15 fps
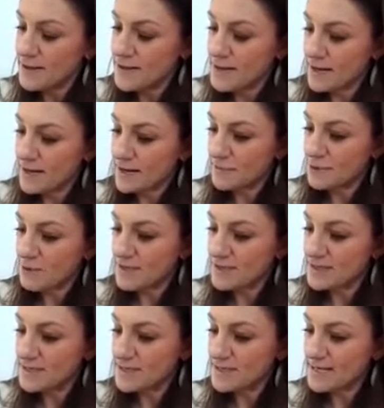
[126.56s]
Then I'm going
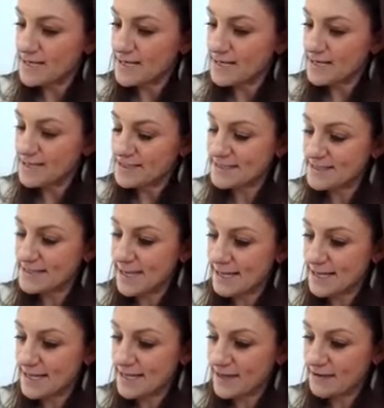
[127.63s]
to take the
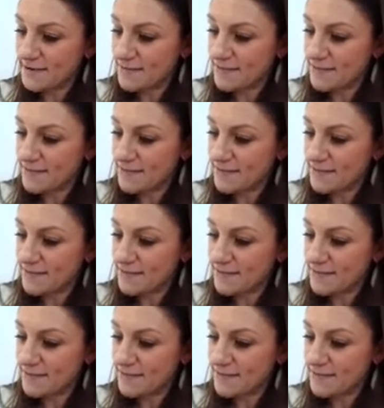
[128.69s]
second